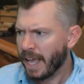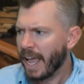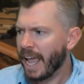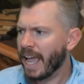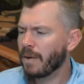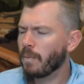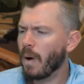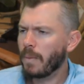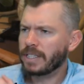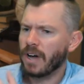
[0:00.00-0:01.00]
And
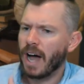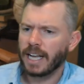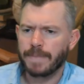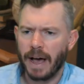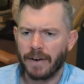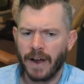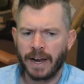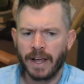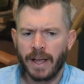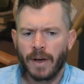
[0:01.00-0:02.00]
what we talked about,
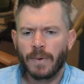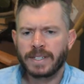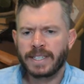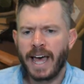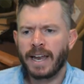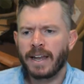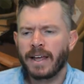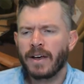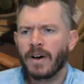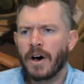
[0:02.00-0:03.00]
right, was that
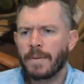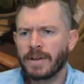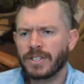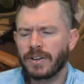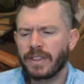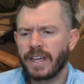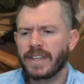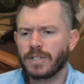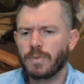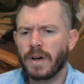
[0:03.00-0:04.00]
almost certainly
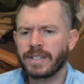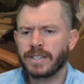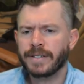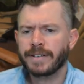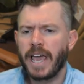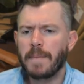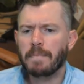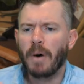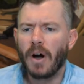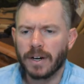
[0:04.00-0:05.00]
this was a
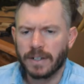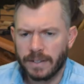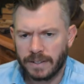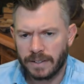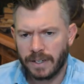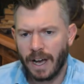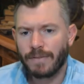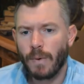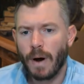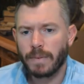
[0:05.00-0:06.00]
part
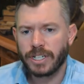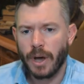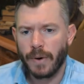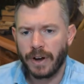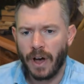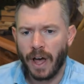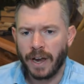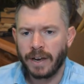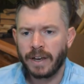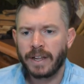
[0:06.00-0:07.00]
of what was going
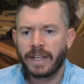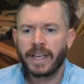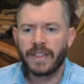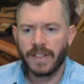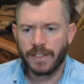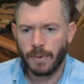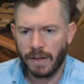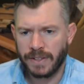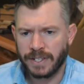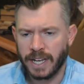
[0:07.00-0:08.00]
on in the
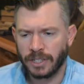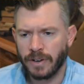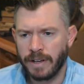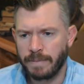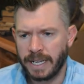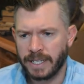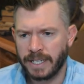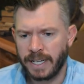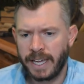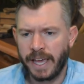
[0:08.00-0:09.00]
12th century
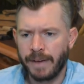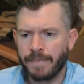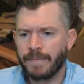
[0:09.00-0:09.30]
BCE.